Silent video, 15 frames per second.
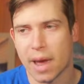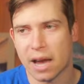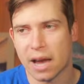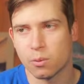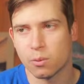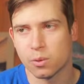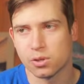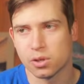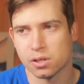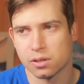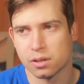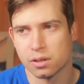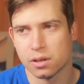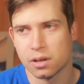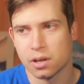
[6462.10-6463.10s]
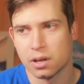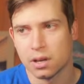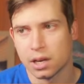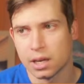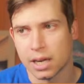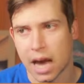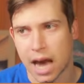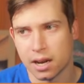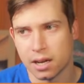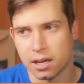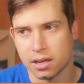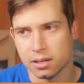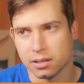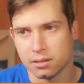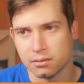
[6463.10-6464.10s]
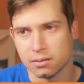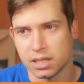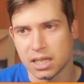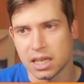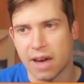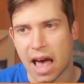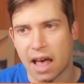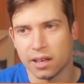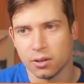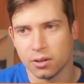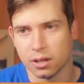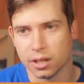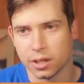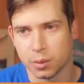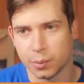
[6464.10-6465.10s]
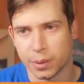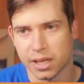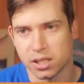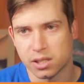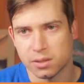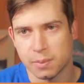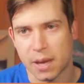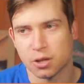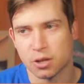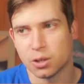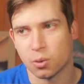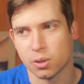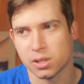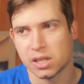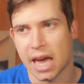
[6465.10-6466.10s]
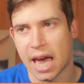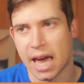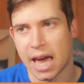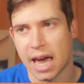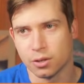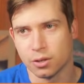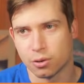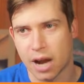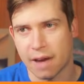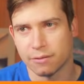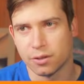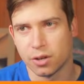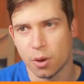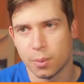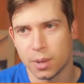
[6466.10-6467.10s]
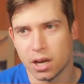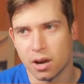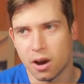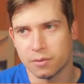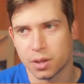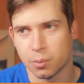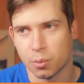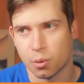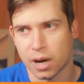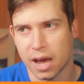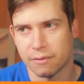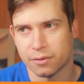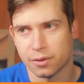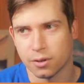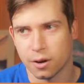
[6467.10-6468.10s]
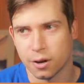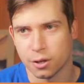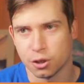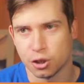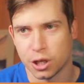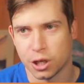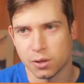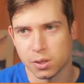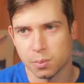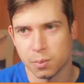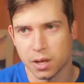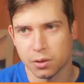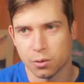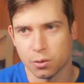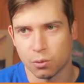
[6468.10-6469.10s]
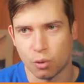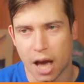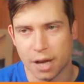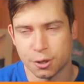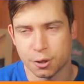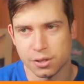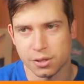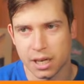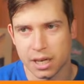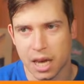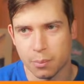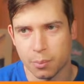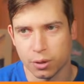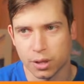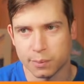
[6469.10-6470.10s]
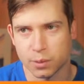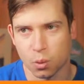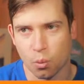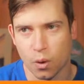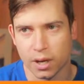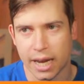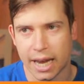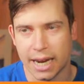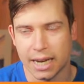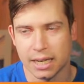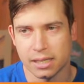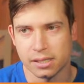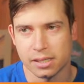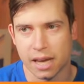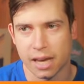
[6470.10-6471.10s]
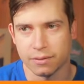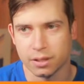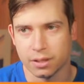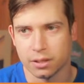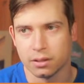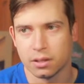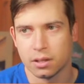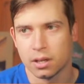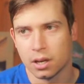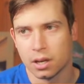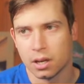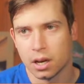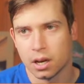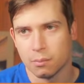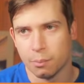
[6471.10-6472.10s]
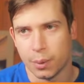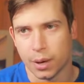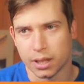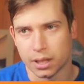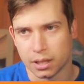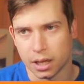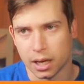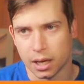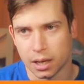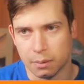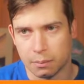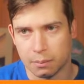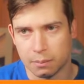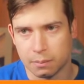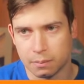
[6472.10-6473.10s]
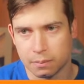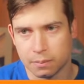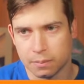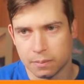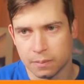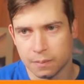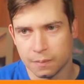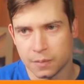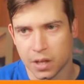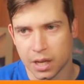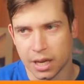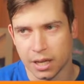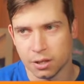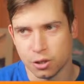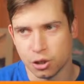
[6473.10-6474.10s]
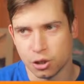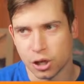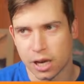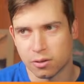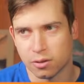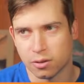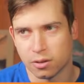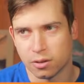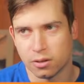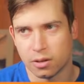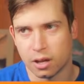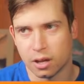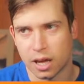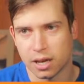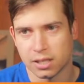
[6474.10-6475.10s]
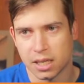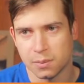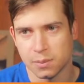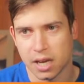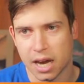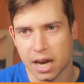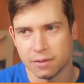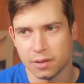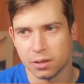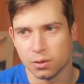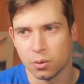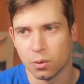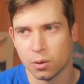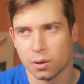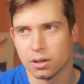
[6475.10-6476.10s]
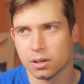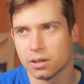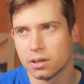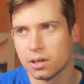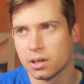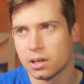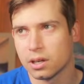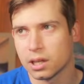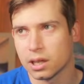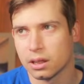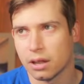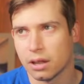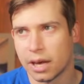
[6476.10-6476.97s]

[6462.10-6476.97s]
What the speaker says: was just kind of devalued a little bit, especially towards the end of the draft. Nobody off the board after Geno Smith. Rodgers did get pulled up to 187, but in general, a lot of teams kind of ignored later